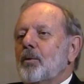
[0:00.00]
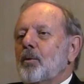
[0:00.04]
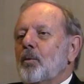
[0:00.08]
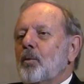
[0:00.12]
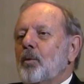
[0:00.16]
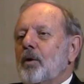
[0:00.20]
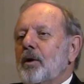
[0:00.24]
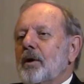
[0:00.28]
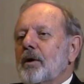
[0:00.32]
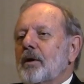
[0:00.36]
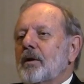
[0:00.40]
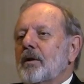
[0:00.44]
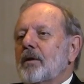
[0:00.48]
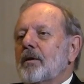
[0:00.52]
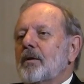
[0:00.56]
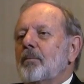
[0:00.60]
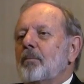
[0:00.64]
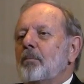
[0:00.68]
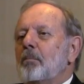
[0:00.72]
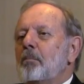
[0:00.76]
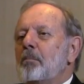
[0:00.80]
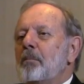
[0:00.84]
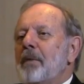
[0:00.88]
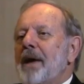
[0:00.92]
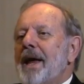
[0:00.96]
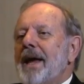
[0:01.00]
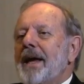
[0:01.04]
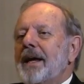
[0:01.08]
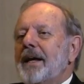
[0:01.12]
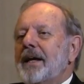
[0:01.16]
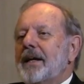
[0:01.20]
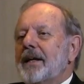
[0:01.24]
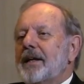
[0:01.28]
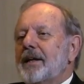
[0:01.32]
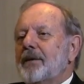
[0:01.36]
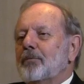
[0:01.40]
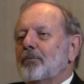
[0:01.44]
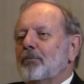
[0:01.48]
will
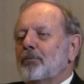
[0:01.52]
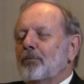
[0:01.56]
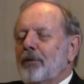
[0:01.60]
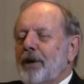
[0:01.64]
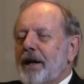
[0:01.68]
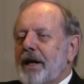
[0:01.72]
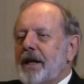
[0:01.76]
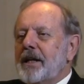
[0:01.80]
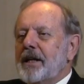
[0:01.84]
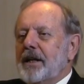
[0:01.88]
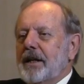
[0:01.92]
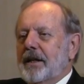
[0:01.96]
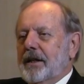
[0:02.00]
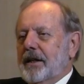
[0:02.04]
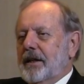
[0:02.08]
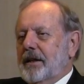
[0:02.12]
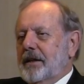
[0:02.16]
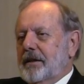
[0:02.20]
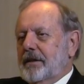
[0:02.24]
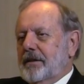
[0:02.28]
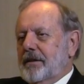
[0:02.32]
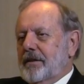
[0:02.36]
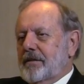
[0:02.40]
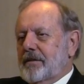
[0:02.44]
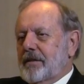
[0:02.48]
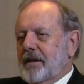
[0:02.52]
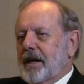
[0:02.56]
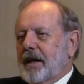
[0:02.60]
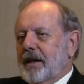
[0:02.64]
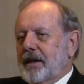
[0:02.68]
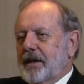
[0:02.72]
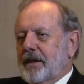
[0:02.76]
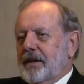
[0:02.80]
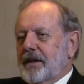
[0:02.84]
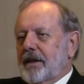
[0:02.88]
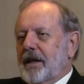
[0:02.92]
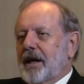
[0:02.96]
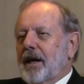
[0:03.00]
make reading it the
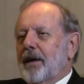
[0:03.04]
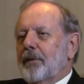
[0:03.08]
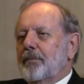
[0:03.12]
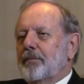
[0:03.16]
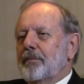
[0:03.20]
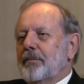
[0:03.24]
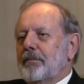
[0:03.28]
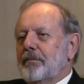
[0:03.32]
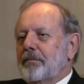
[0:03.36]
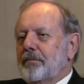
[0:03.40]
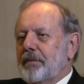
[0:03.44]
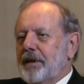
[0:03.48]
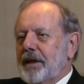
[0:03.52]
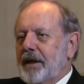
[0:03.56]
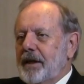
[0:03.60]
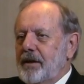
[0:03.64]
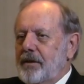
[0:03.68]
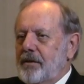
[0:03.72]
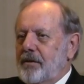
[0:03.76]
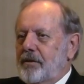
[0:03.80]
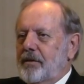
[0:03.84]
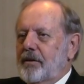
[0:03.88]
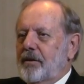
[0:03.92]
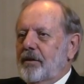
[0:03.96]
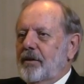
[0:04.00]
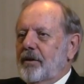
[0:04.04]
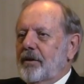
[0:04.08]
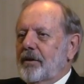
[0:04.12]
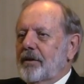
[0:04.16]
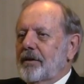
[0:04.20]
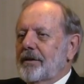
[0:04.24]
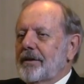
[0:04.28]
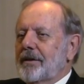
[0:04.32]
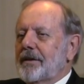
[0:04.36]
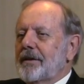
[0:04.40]
second time easier.